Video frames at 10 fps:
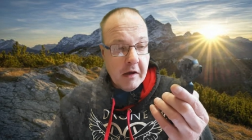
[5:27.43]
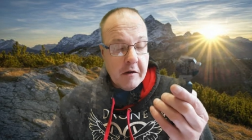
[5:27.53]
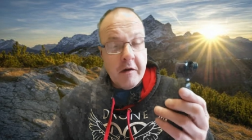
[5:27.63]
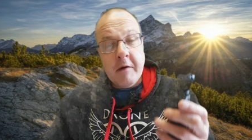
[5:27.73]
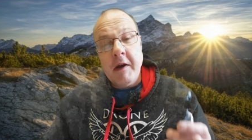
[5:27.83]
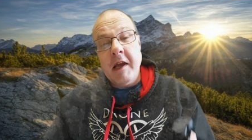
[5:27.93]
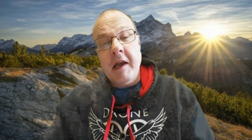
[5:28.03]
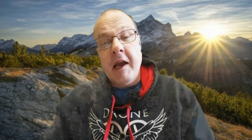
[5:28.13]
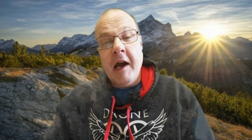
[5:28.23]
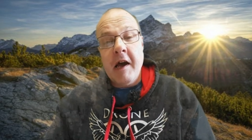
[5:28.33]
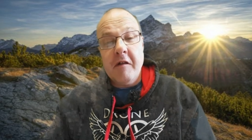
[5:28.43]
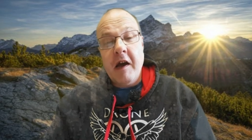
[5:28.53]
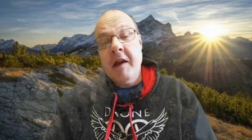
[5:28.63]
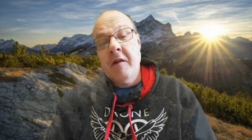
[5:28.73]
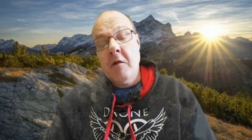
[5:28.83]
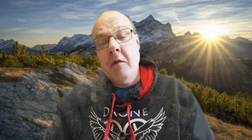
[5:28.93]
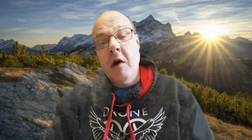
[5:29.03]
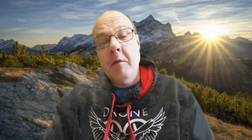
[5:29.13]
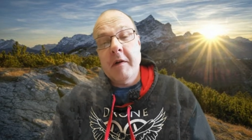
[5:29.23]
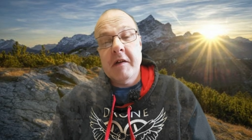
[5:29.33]
But anyway, guys, I do
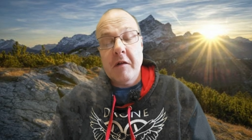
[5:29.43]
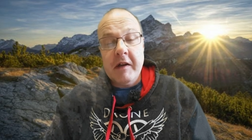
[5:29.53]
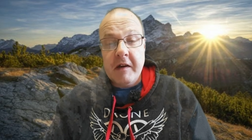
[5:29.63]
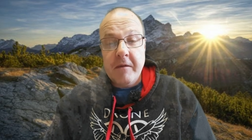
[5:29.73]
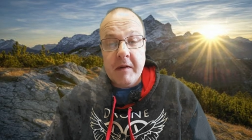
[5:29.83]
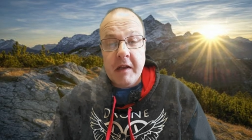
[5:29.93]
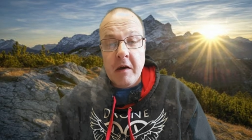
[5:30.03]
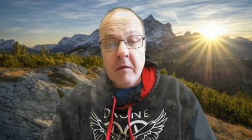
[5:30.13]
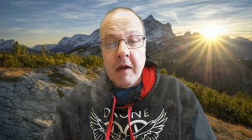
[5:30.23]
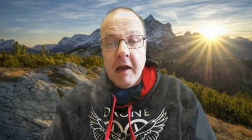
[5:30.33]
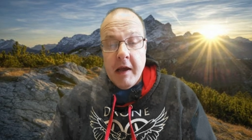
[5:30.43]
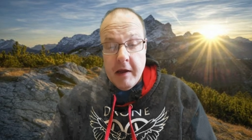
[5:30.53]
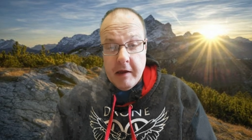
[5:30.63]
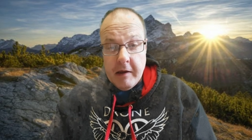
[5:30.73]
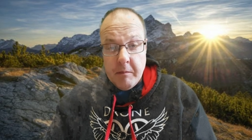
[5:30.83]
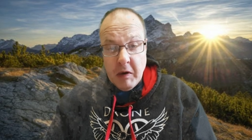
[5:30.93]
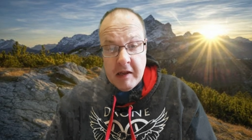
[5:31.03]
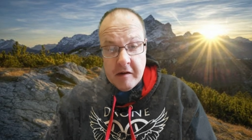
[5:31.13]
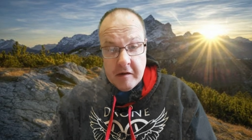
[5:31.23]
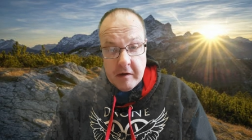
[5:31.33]
hope you enjoyed this video.
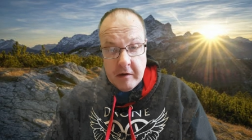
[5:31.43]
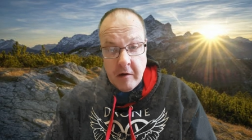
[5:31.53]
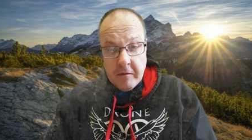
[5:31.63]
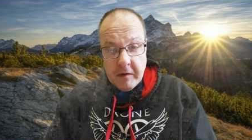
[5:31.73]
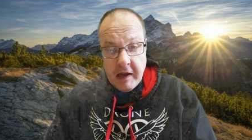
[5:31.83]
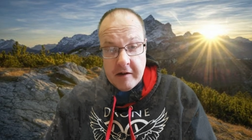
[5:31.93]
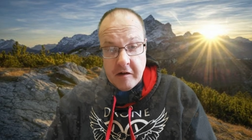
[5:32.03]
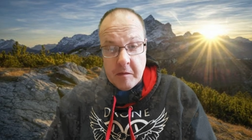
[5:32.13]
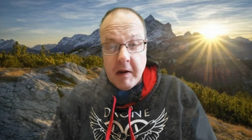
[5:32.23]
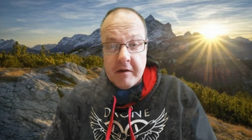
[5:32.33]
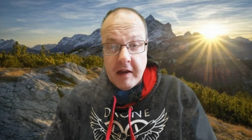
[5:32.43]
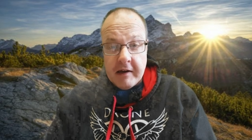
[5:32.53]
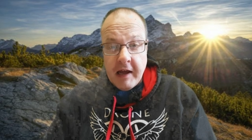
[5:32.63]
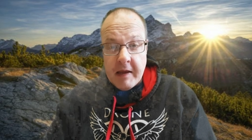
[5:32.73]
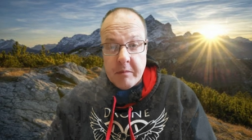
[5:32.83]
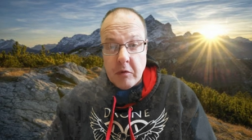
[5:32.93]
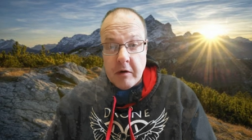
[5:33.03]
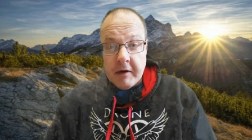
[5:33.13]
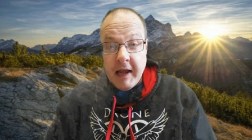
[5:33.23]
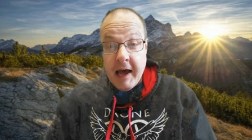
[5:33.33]
Please don't forget to smash that like
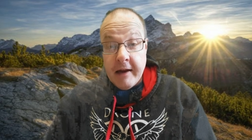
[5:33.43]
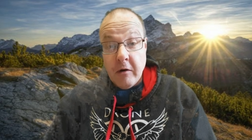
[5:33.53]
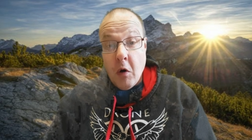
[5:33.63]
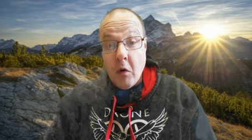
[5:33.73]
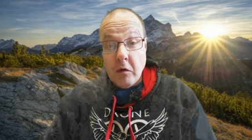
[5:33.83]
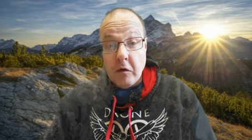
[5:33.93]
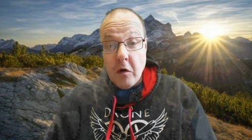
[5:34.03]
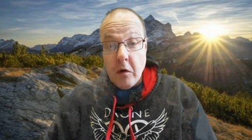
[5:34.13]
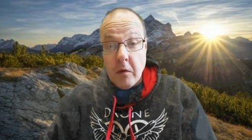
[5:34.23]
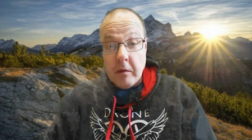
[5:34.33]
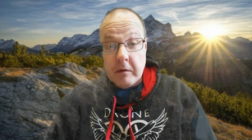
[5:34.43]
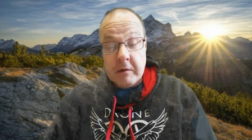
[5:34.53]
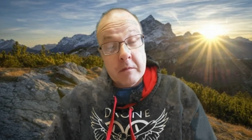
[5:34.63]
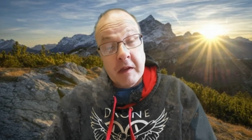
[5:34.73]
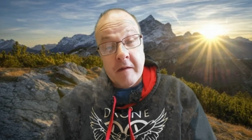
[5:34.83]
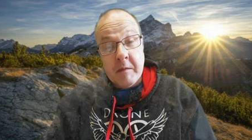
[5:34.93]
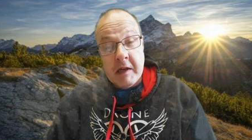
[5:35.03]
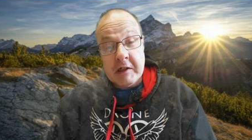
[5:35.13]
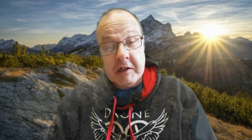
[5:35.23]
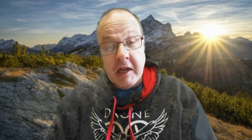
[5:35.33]
button, and also give me
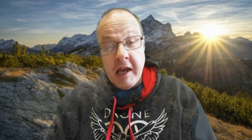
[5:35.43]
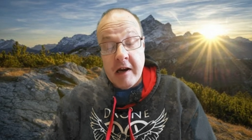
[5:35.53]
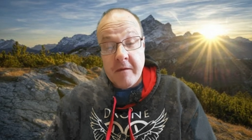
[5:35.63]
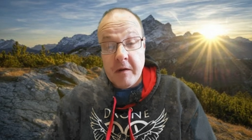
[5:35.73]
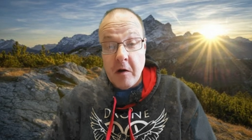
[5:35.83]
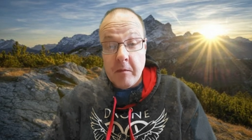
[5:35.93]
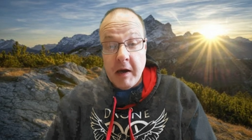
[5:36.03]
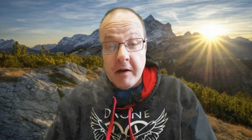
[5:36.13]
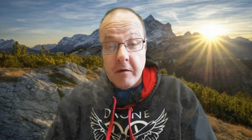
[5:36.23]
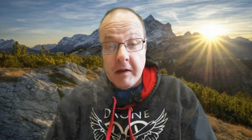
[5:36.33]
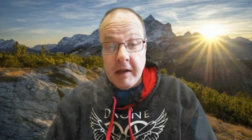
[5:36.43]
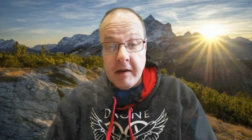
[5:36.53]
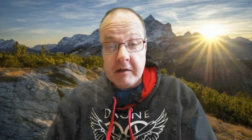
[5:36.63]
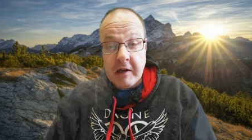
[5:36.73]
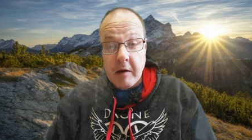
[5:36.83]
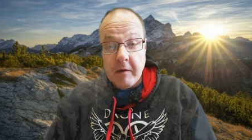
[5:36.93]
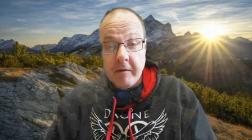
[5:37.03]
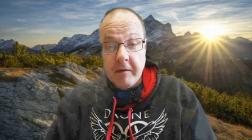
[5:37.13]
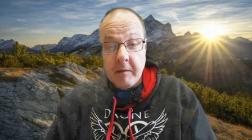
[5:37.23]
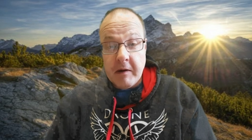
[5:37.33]
a share if you don't mind doing that. Share with your
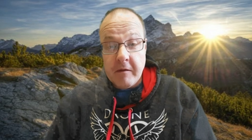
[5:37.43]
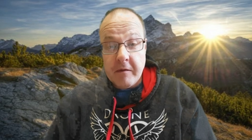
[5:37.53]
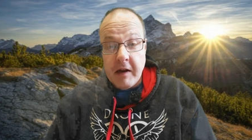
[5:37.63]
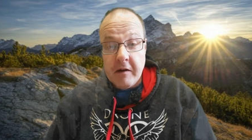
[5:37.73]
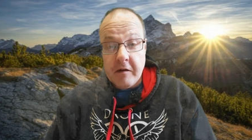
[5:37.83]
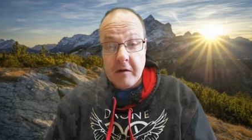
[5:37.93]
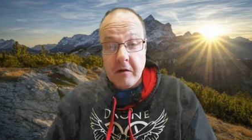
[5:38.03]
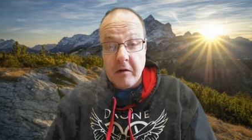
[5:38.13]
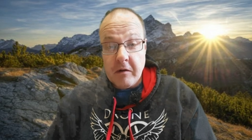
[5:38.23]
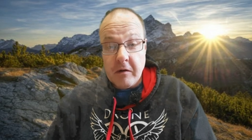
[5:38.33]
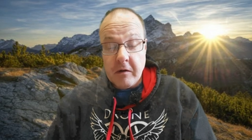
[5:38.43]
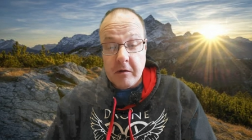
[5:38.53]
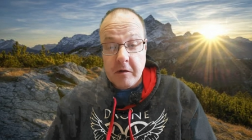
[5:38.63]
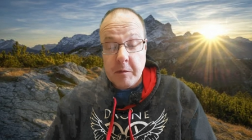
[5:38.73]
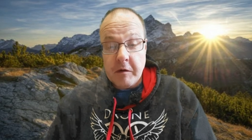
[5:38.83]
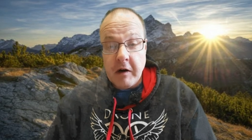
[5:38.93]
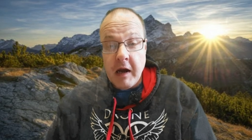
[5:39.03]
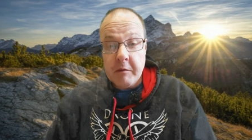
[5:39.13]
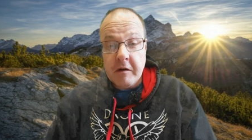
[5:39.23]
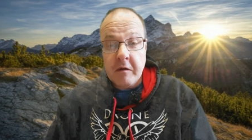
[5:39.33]
family and friends and all your
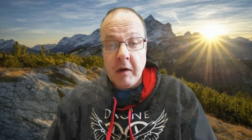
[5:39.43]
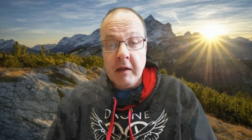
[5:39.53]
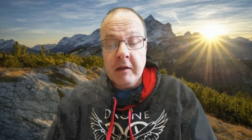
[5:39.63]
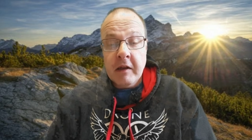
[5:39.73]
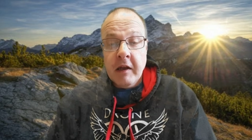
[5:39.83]
subscribers as well.